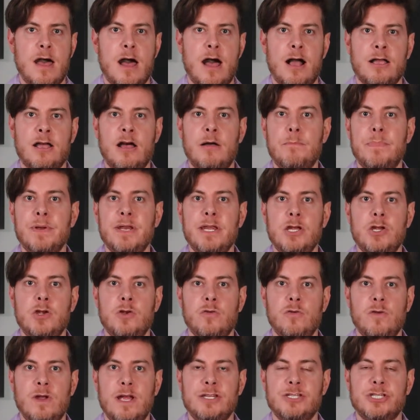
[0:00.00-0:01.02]
A company
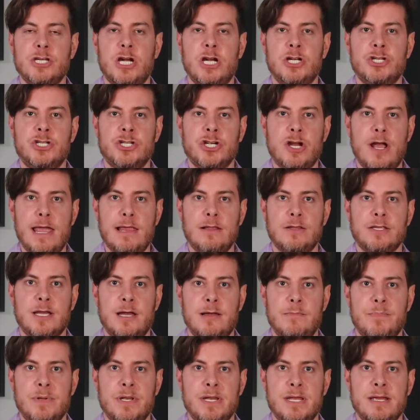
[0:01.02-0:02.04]
creates a child
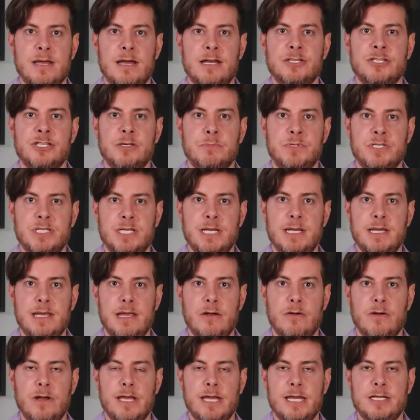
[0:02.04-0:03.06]
company, a
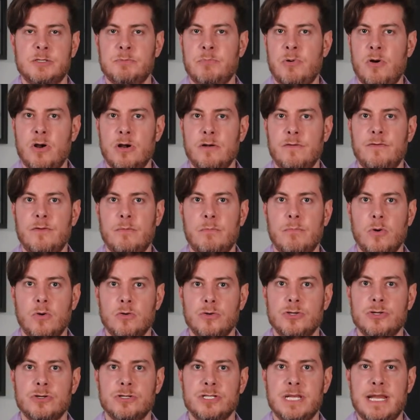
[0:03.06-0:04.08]
subsidiary, as part of a
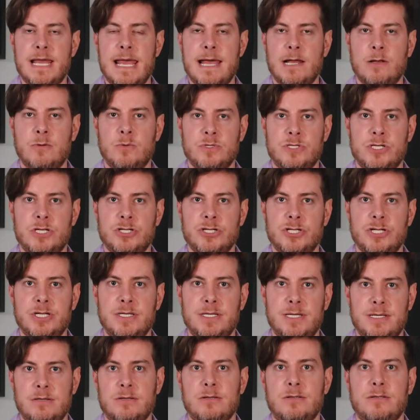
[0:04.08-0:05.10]
mergers and acquisition
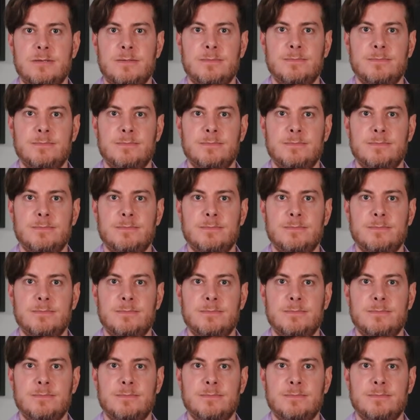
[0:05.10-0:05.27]
deal.